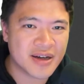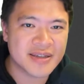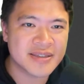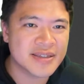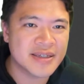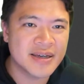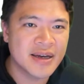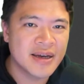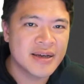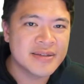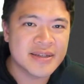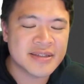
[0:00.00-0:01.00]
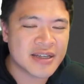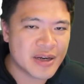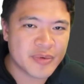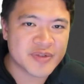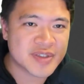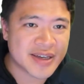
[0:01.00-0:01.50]
honestly, this
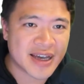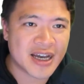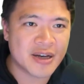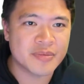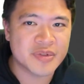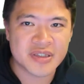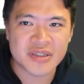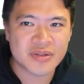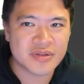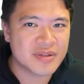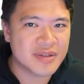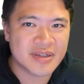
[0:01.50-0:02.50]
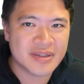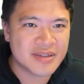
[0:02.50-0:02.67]
type of scam just